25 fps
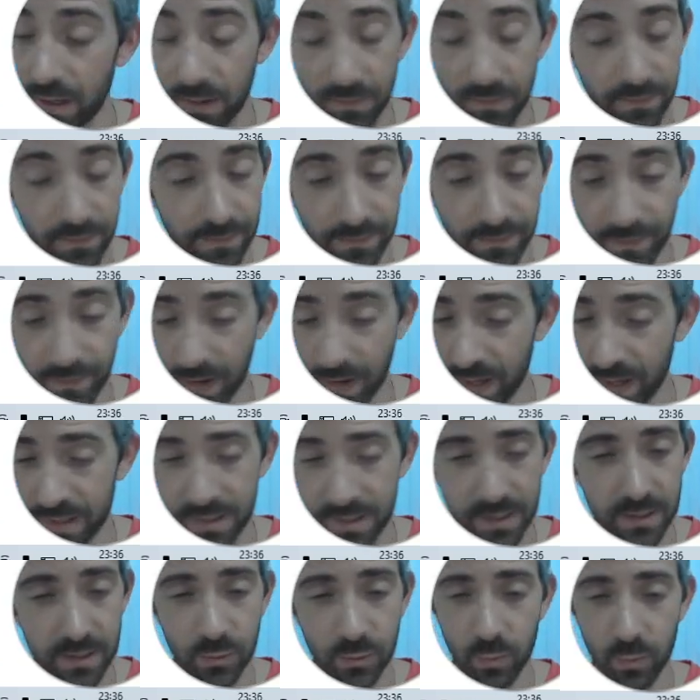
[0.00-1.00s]

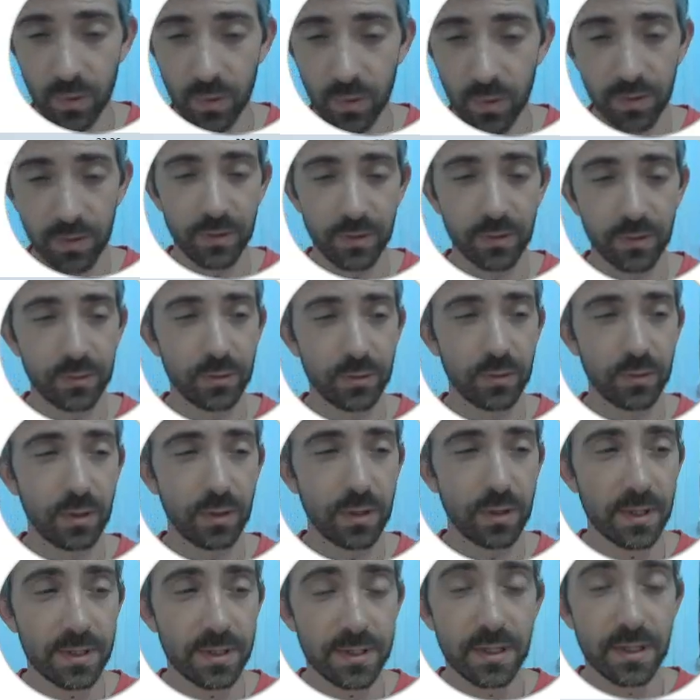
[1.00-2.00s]
fastest way for you to do
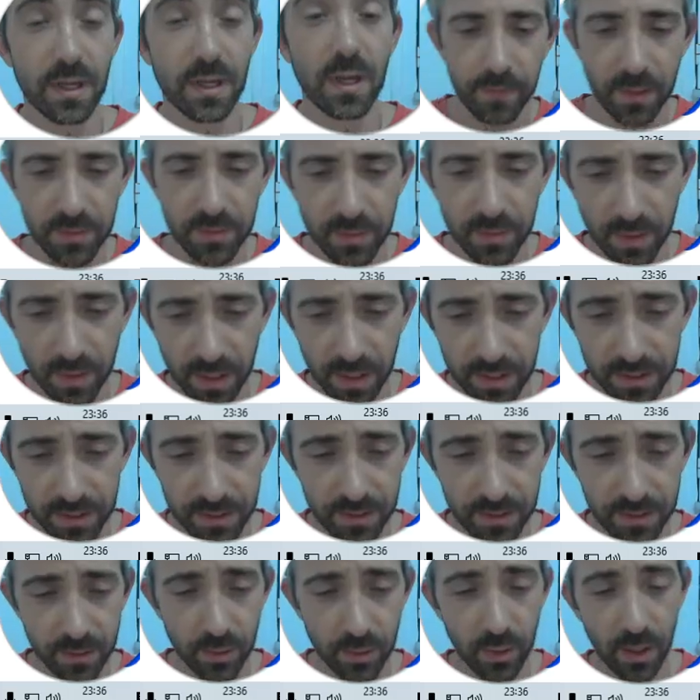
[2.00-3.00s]
this. So
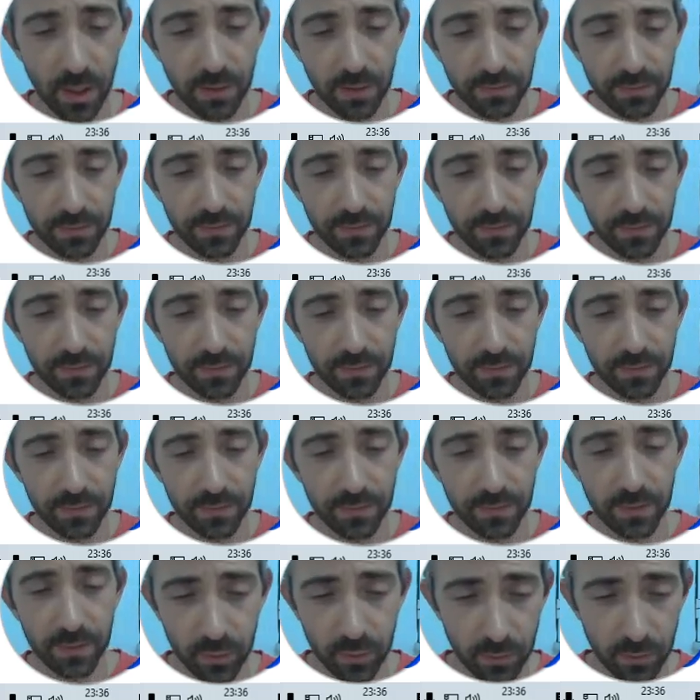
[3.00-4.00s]
guys, you have
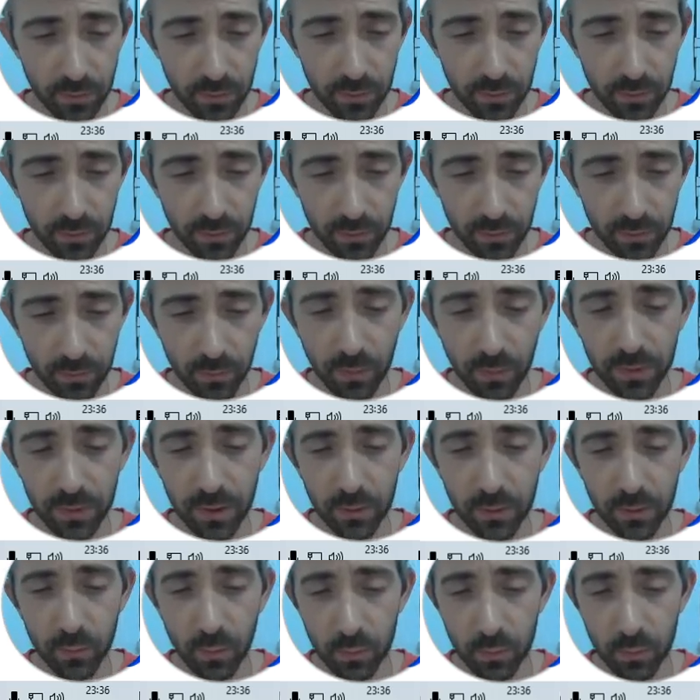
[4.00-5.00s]
more
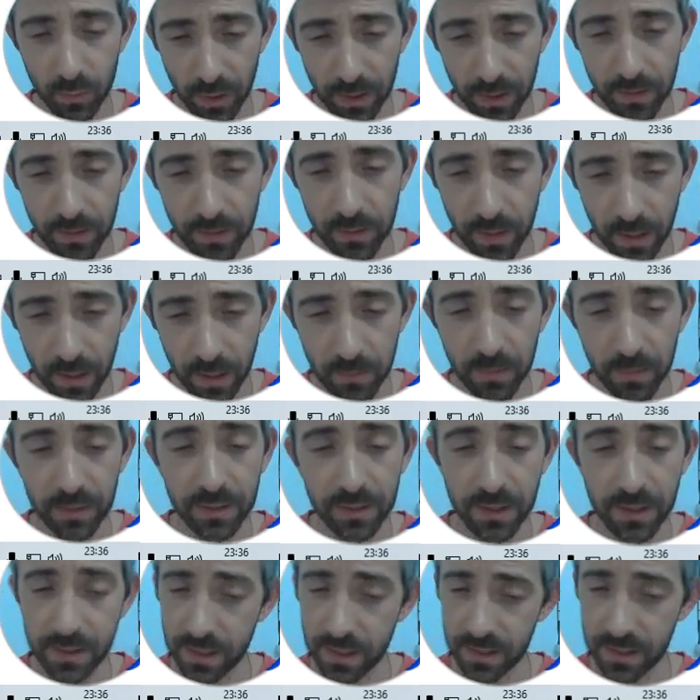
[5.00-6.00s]
than one way, okay, but
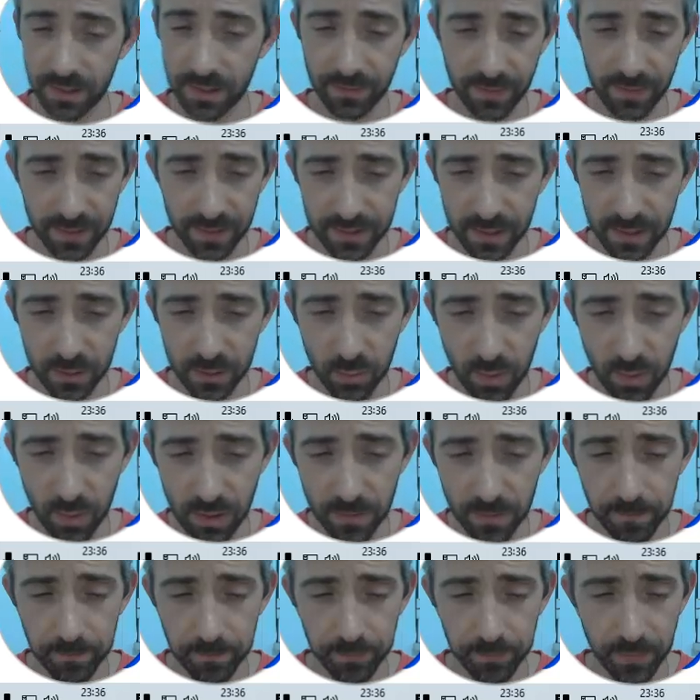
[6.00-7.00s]
this is the fastest
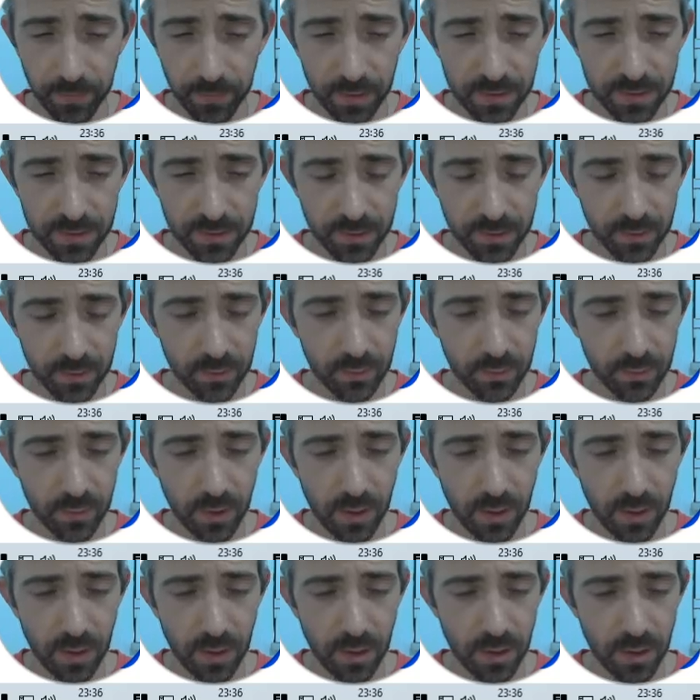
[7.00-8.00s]
one, is to
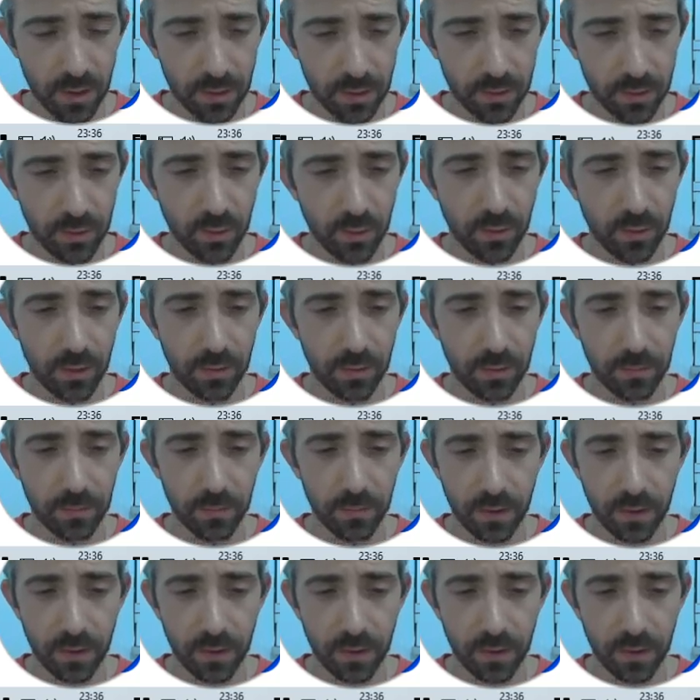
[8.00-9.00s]
your
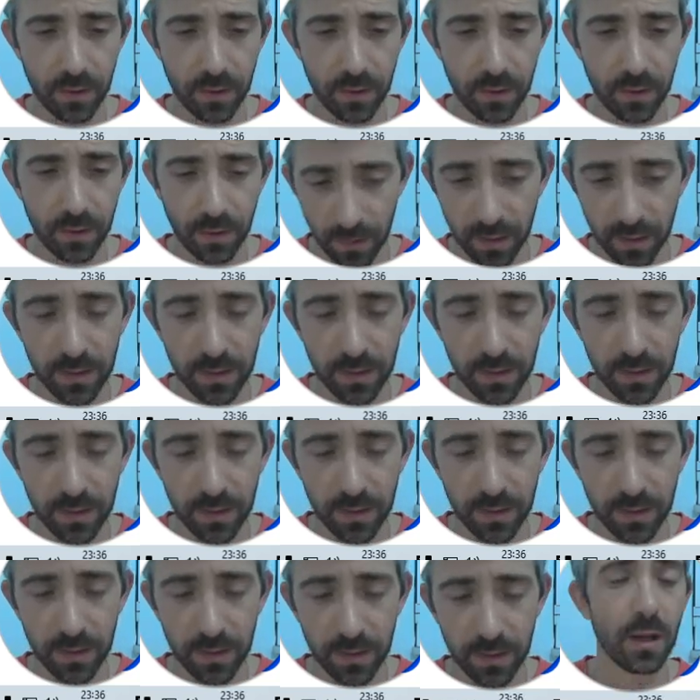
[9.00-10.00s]
card and credit
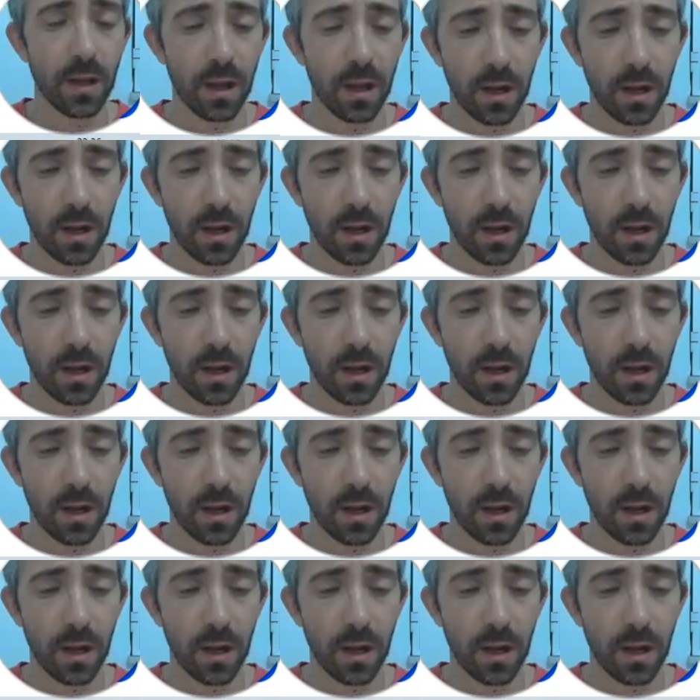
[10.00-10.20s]
card,